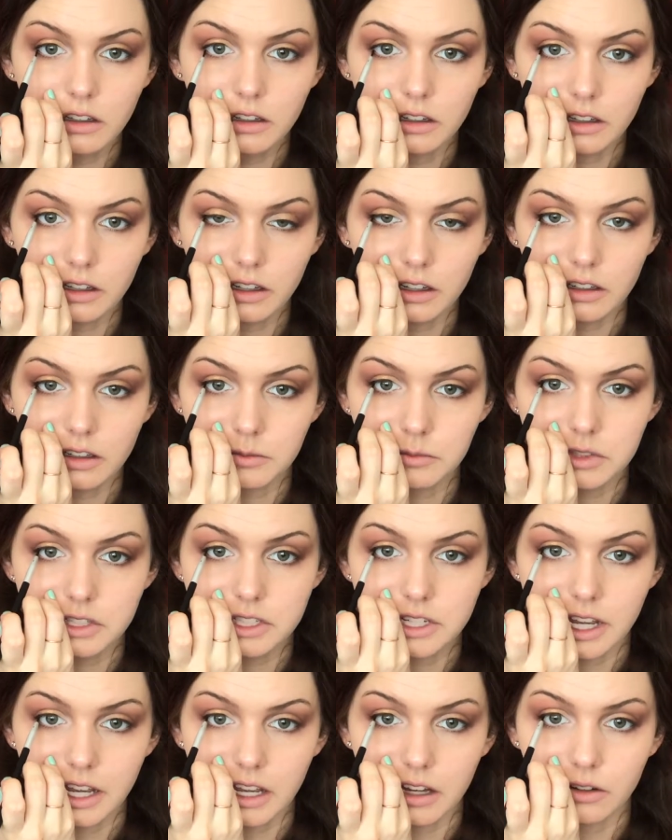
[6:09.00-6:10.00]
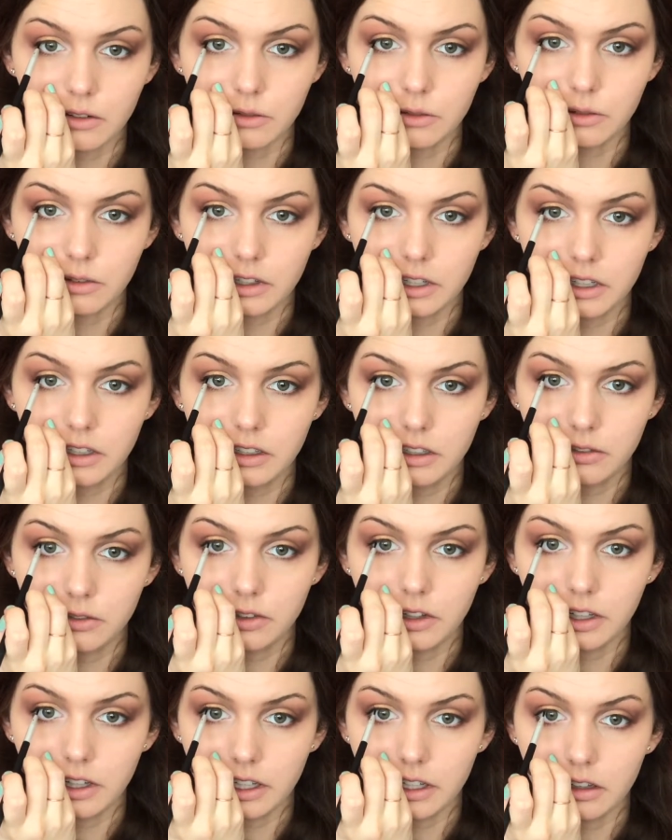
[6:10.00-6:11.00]
And again, I'm staying really,
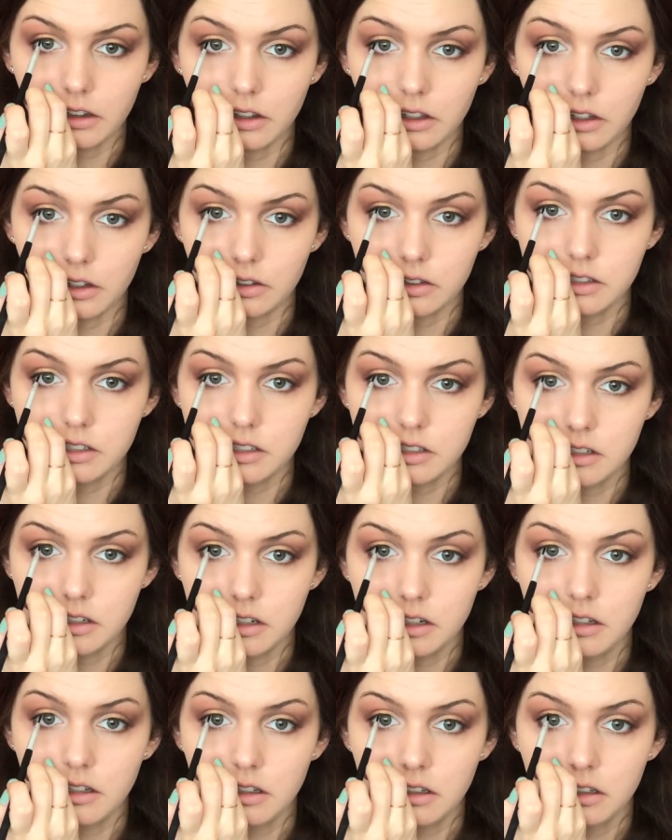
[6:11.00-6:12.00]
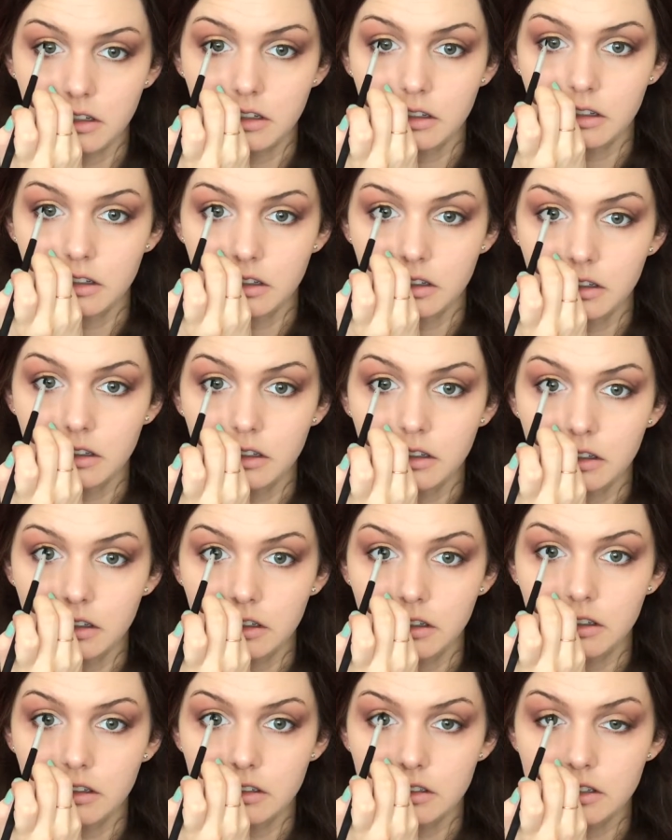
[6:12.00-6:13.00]
really close
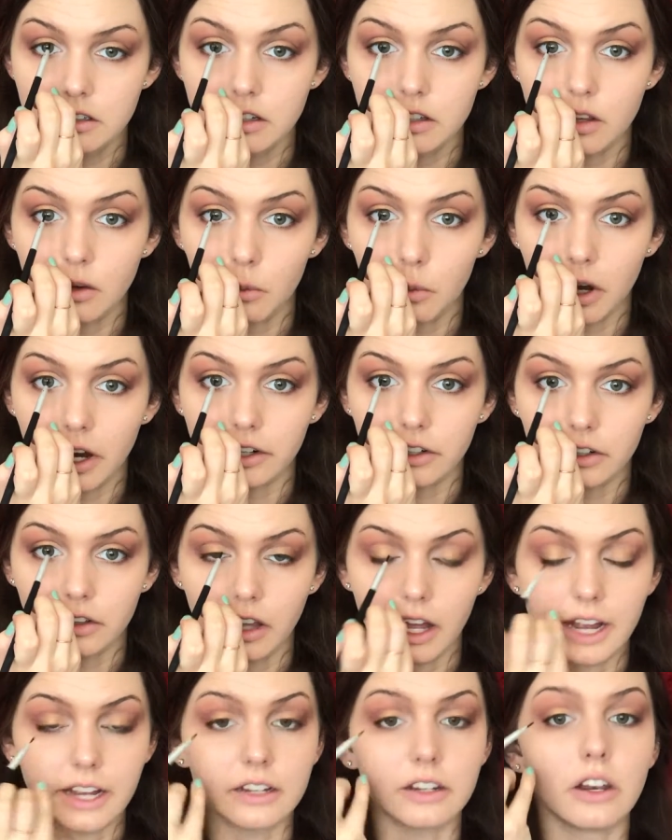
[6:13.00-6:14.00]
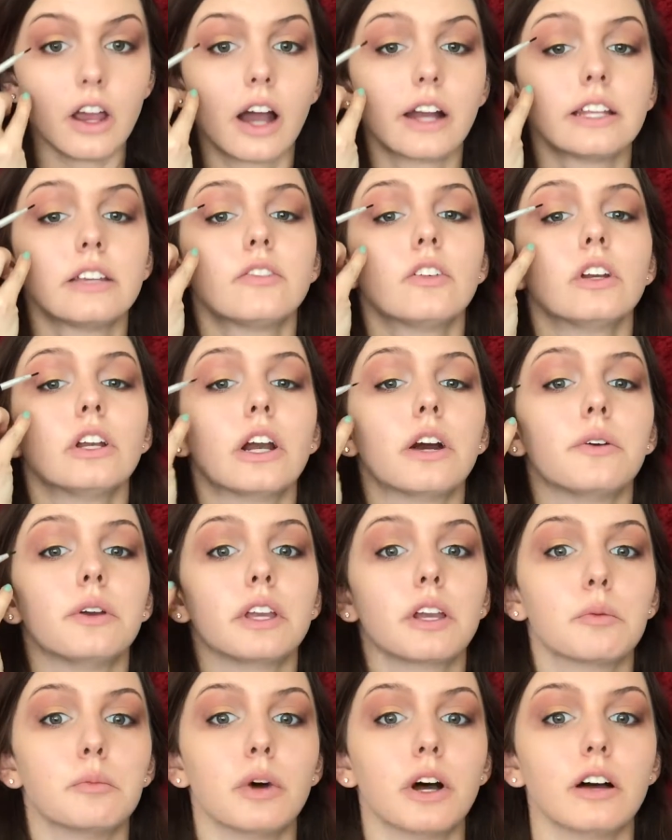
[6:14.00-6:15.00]
to the waterline, not even
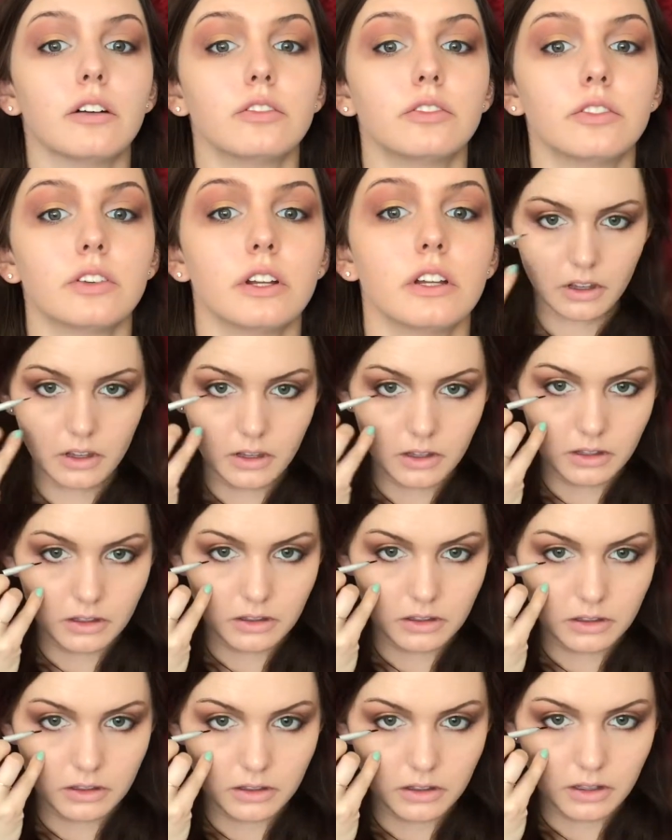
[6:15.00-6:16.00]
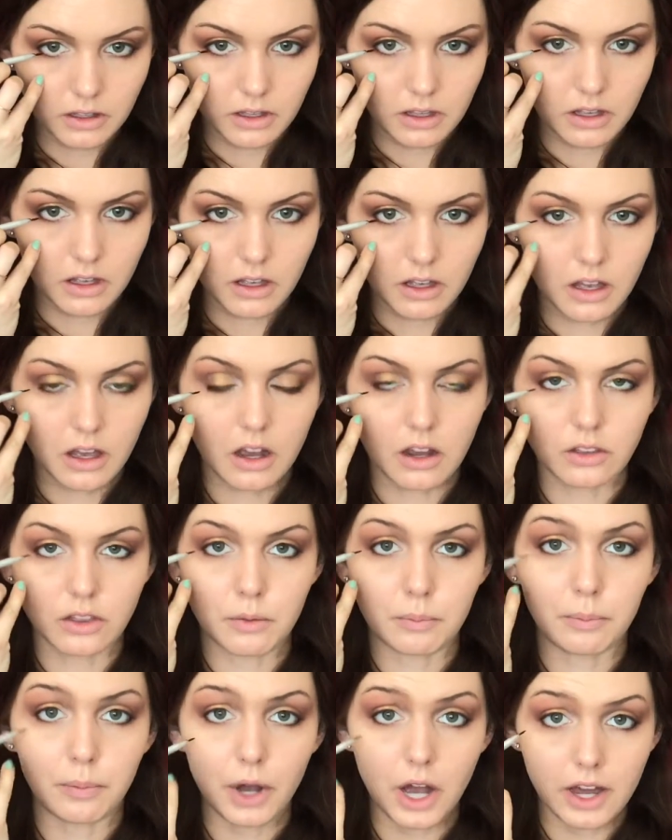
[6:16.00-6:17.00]
going above. On
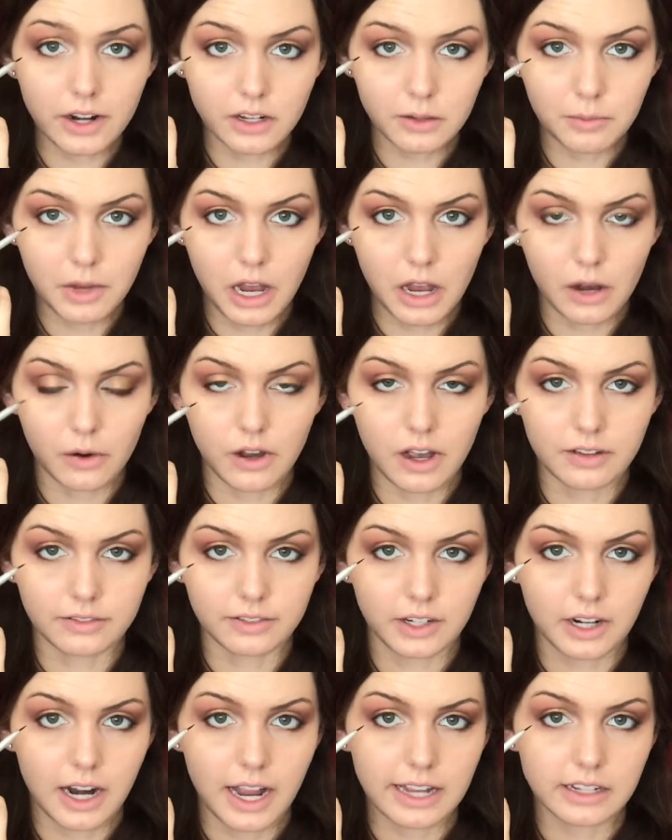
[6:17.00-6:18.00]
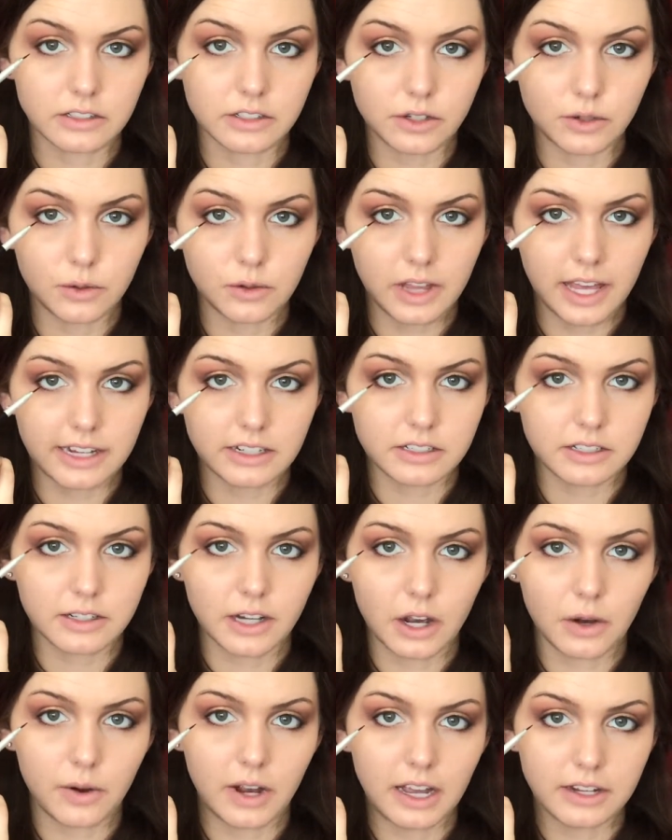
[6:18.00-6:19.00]
the bottom, however, I do like to
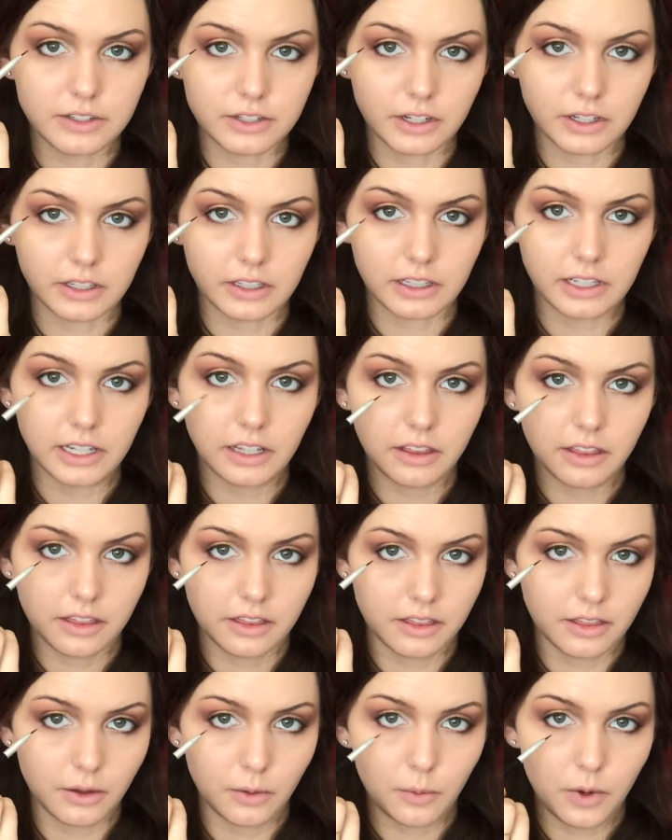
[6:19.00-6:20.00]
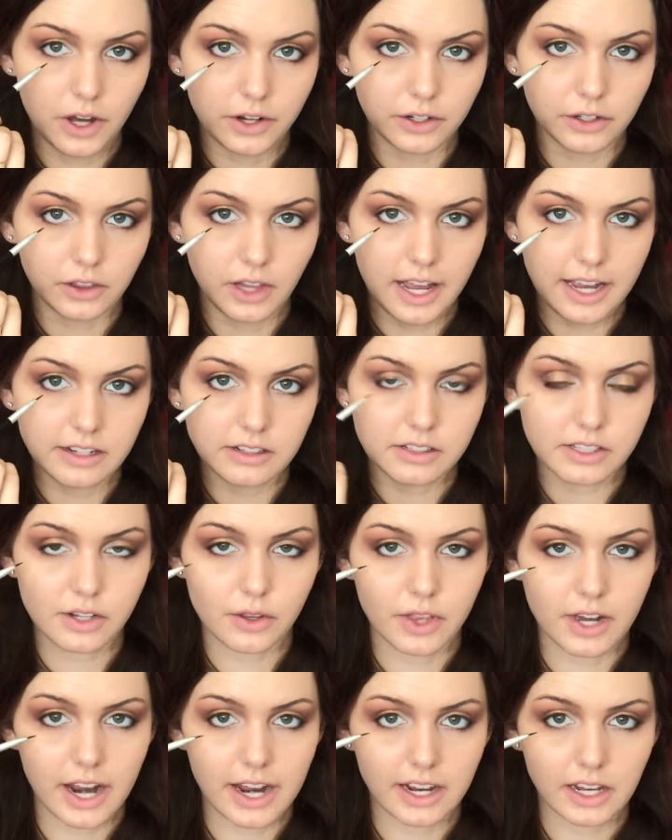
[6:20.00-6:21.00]
go underneath the waterline so
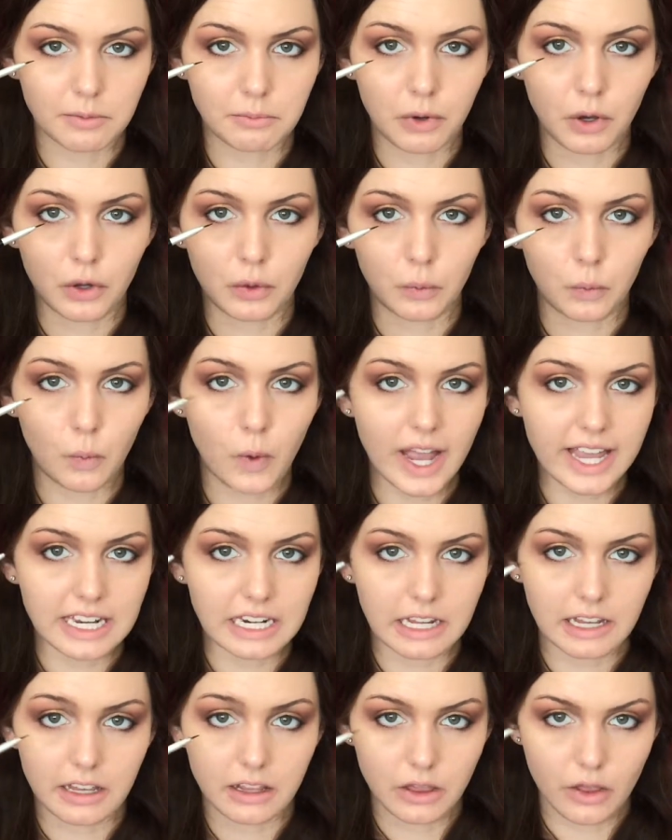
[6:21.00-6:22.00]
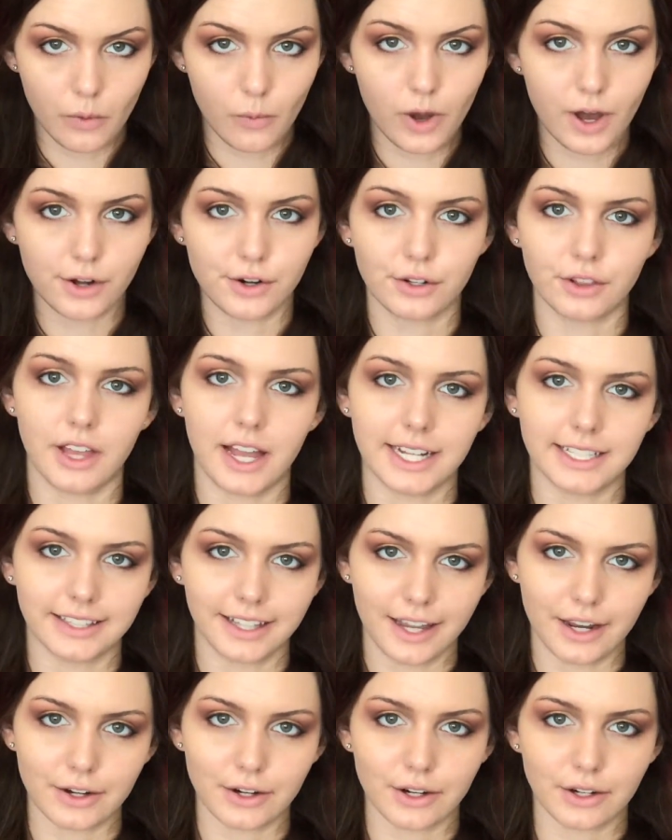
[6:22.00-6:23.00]
that I can put white in the waterline
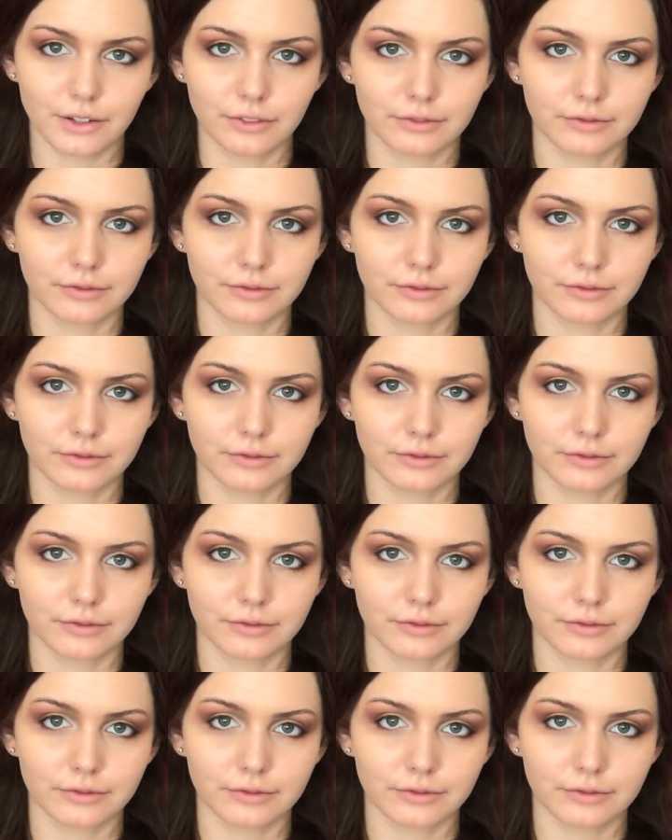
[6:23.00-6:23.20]
later.